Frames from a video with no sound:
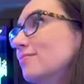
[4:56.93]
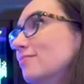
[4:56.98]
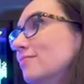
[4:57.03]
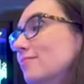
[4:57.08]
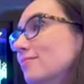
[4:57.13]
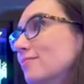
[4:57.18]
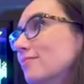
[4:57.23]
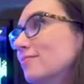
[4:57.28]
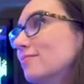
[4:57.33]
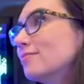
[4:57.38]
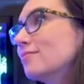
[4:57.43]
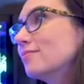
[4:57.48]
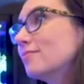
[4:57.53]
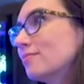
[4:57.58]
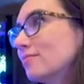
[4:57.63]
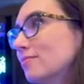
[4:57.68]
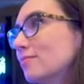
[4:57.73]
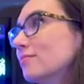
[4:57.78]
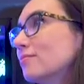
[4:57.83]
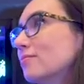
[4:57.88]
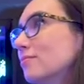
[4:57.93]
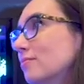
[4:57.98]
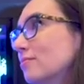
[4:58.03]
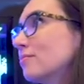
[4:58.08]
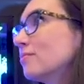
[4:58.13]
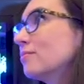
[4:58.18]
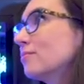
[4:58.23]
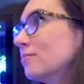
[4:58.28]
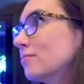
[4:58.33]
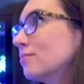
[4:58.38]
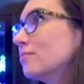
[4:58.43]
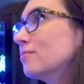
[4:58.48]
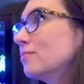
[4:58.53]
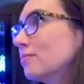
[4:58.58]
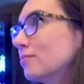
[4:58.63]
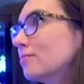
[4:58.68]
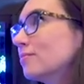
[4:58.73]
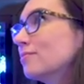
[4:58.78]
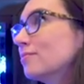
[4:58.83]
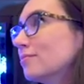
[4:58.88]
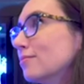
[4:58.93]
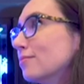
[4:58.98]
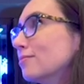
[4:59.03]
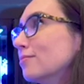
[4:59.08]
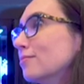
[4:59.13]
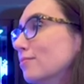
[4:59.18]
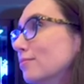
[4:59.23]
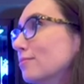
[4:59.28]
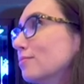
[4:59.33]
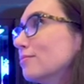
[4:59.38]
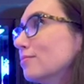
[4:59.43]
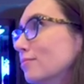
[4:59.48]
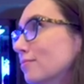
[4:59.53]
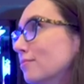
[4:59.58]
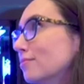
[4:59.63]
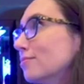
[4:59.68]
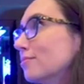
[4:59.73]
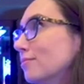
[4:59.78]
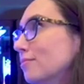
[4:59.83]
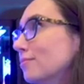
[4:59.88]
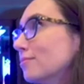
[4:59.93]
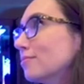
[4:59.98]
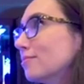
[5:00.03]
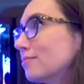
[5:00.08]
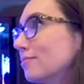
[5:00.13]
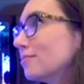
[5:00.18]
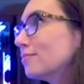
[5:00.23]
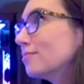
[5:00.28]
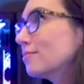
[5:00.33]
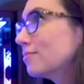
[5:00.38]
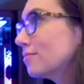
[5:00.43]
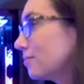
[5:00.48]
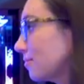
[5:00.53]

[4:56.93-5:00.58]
This person isn't speaking.